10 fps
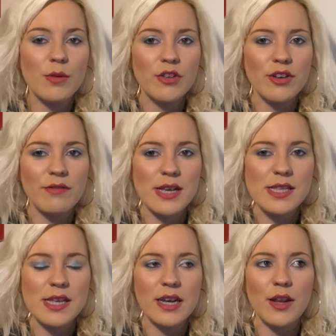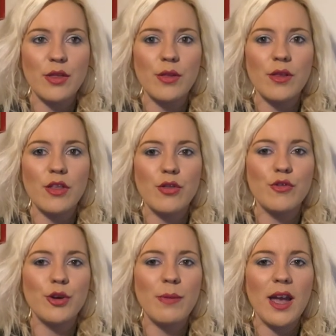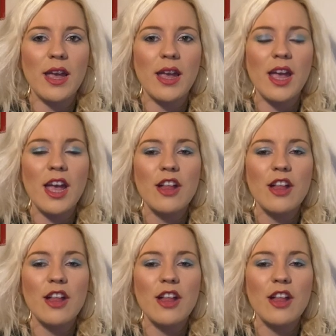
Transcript: watching wrestling and through my